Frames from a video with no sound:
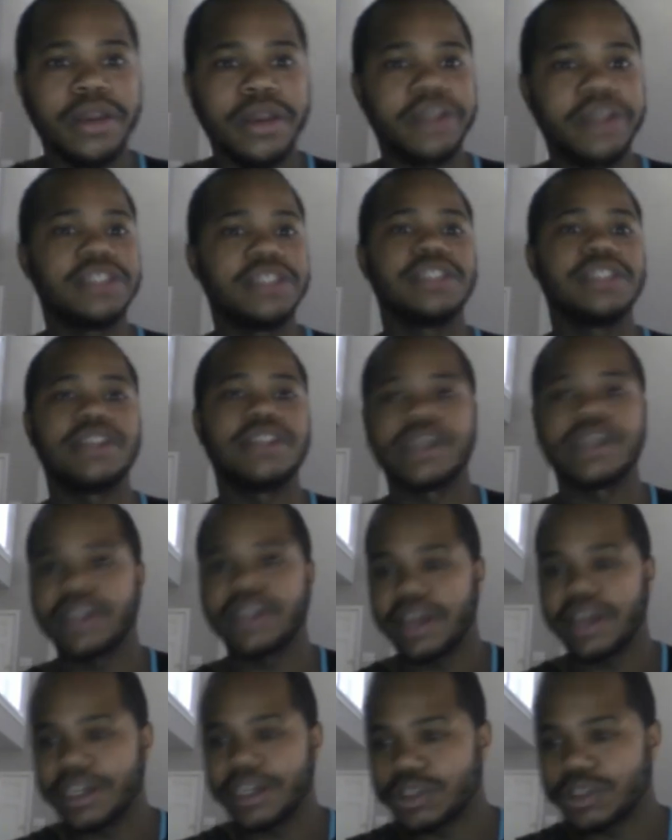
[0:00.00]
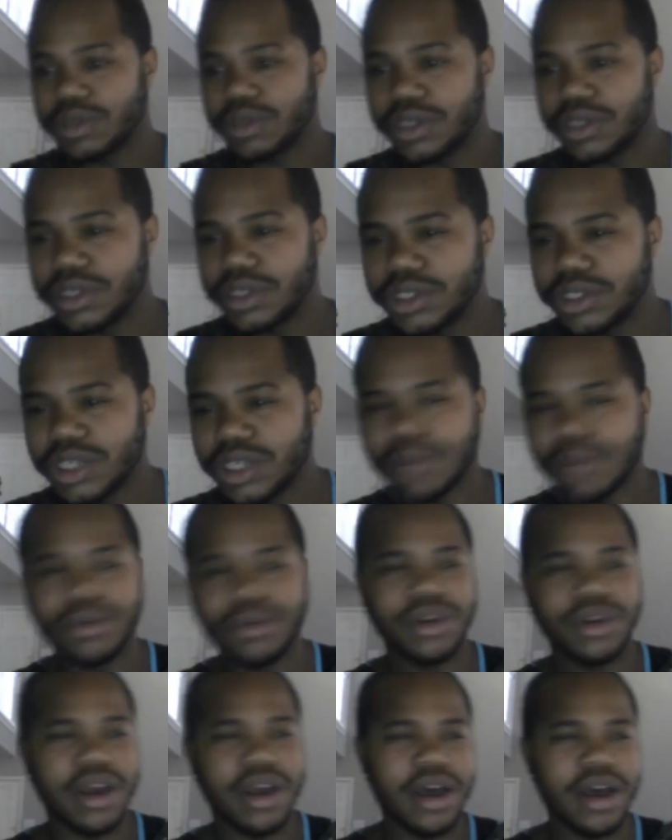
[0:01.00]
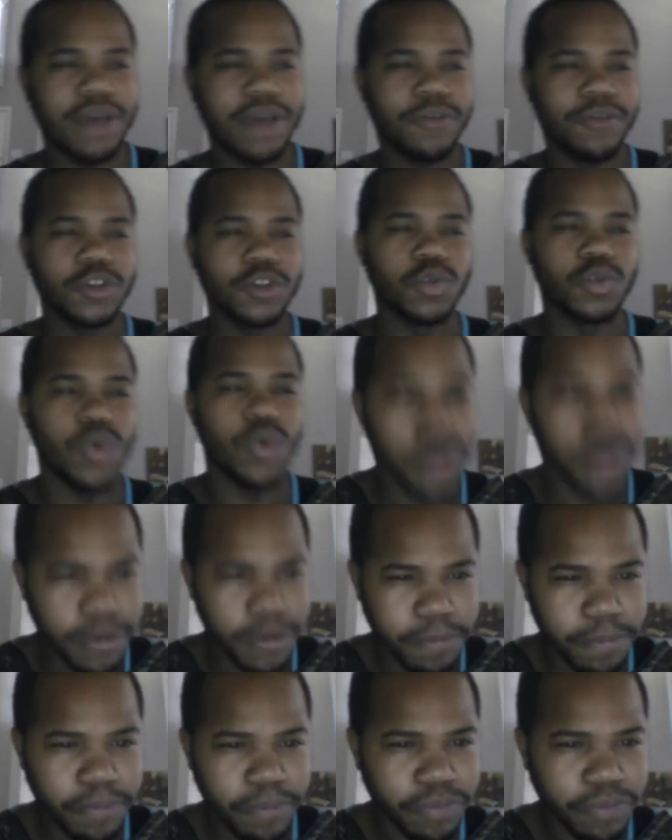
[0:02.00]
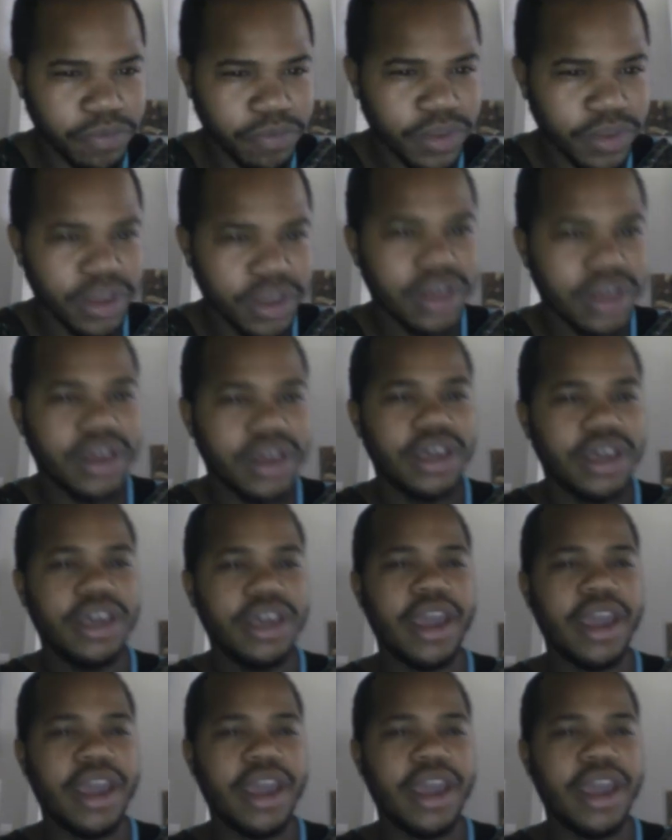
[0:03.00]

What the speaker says: This is 2nd Ezra chapter 9, verse 1.